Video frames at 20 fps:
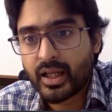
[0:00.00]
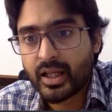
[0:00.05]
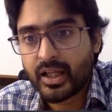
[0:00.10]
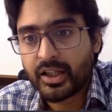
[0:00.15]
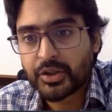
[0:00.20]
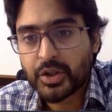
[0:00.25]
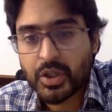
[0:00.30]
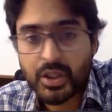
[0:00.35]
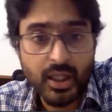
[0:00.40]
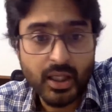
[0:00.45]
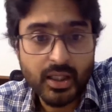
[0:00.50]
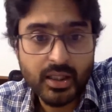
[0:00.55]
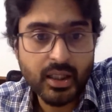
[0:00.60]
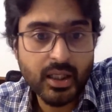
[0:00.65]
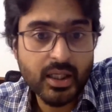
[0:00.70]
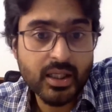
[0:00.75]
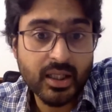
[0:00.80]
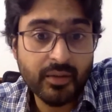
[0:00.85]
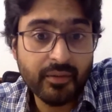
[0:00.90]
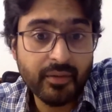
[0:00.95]
She's asking, is
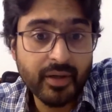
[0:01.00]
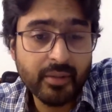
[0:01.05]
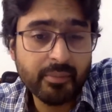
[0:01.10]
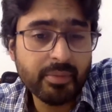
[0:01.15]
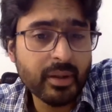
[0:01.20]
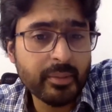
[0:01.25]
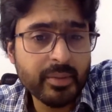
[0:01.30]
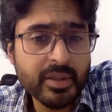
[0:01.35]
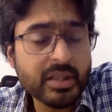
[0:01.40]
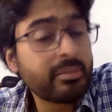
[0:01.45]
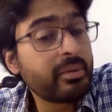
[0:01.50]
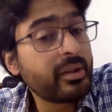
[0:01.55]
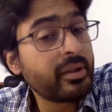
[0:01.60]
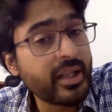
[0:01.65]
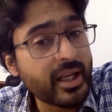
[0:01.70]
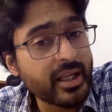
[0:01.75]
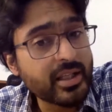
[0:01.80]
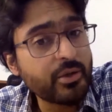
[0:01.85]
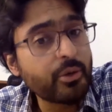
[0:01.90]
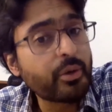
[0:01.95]
dividend permissible?
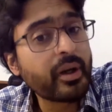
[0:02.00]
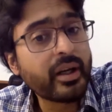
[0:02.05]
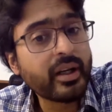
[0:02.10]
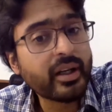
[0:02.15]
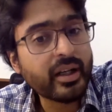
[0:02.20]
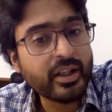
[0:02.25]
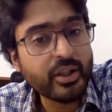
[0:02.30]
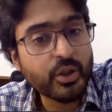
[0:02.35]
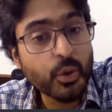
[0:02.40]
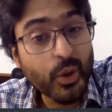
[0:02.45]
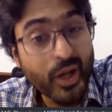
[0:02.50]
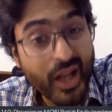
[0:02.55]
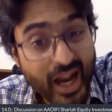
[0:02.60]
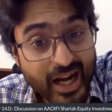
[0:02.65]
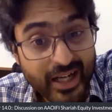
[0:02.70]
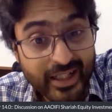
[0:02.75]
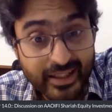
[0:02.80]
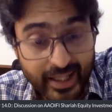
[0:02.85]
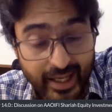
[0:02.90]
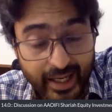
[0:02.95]
Yes, you
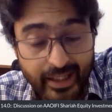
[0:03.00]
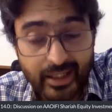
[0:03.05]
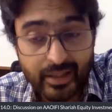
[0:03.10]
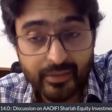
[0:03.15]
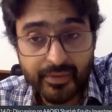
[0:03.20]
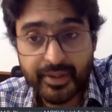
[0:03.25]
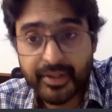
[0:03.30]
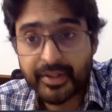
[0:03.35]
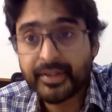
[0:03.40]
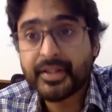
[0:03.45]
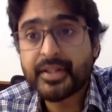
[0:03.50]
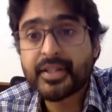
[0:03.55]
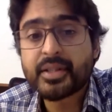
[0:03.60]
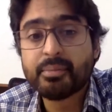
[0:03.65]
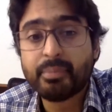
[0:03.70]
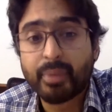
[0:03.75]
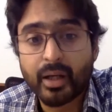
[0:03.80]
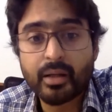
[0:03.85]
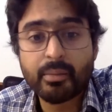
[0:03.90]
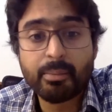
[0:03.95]
can take dividends,
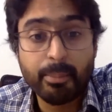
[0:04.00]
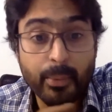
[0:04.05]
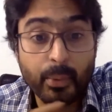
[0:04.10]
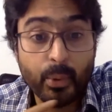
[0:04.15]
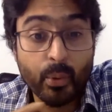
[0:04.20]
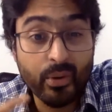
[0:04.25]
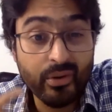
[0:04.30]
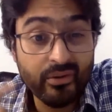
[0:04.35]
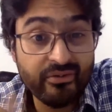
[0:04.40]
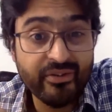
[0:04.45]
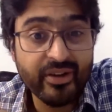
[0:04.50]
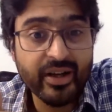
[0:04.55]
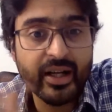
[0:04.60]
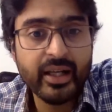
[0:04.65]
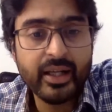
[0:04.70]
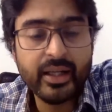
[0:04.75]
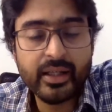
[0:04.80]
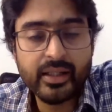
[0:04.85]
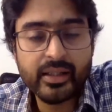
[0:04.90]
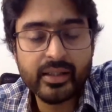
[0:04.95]
but
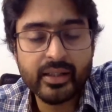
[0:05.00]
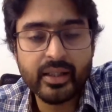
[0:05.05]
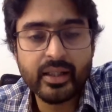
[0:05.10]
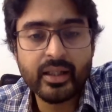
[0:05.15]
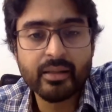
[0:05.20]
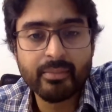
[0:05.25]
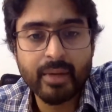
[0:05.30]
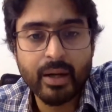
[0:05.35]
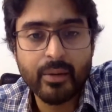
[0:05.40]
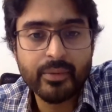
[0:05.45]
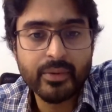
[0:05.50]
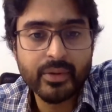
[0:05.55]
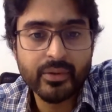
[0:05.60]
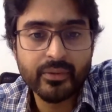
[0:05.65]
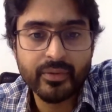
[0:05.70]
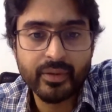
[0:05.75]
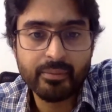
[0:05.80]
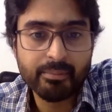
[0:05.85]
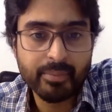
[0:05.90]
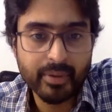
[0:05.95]
purify the amount of
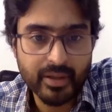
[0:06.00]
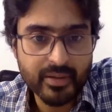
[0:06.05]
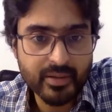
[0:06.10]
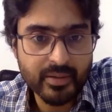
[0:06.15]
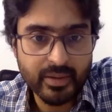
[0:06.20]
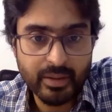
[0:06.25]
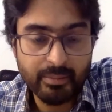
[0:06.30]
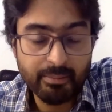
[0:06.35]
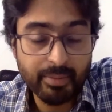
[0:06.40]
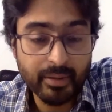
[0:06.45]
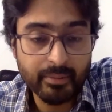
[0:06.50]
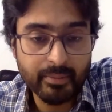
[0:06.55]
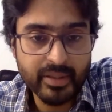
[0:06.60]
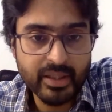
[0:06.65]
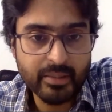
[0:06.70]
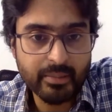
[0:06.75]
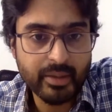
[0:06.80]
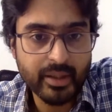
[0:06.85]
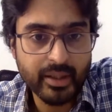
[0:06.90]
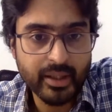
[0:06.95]

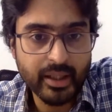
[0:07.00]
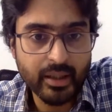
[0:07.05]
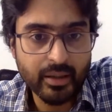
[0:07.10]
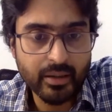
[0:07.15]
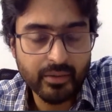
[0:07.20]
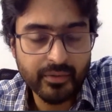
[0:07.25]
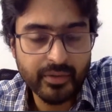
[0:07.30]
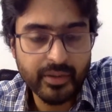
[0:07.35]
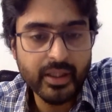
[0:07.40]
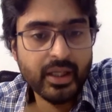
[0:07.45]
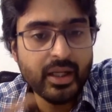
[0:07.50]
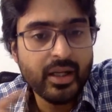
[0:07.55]
impermissibility out of it.